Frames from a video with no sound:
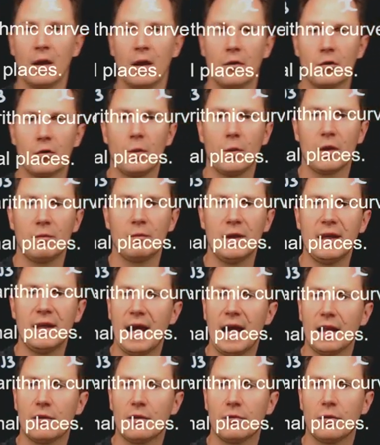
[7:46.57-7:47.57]
So what we
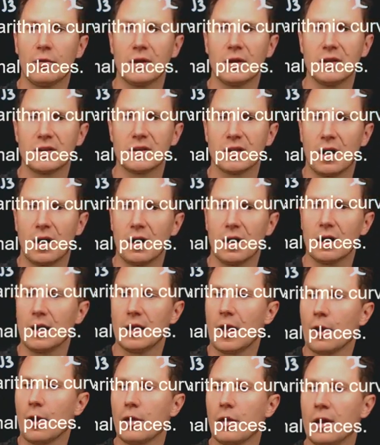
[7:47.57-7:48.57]
get for this arc
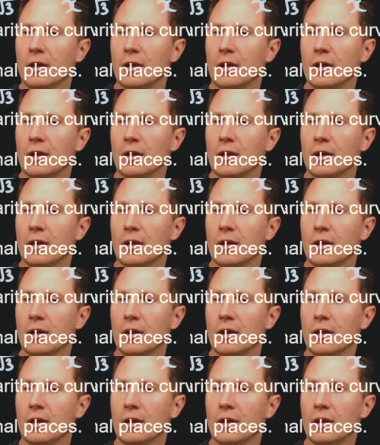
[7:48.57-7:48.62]
length